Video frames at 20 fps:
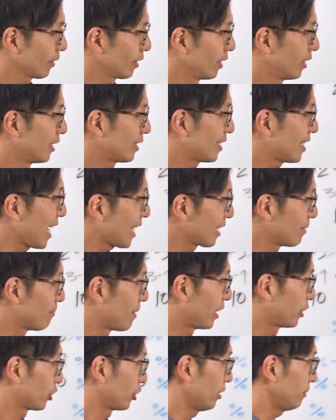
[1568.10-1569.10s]
The second
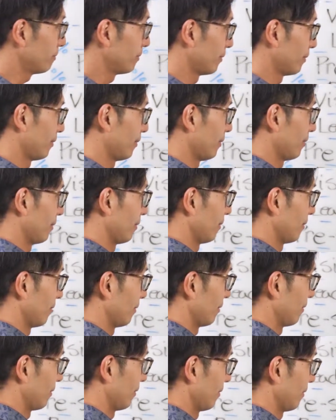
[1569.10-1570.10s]
measure
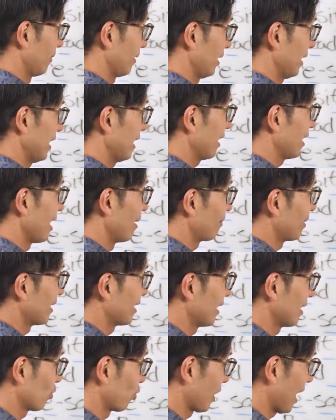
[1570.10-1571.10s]

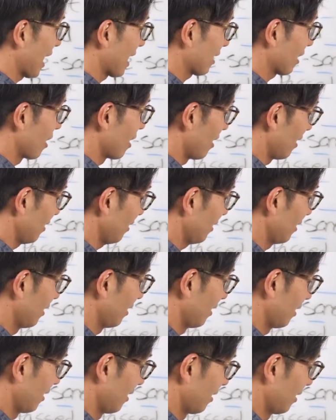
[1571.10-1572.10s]
encompasses what I call
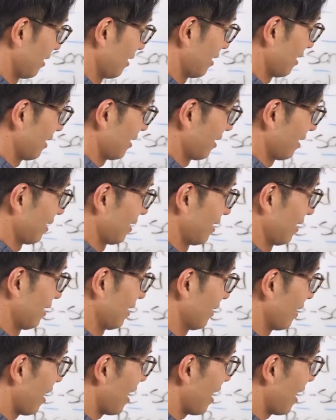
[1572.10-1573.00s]
the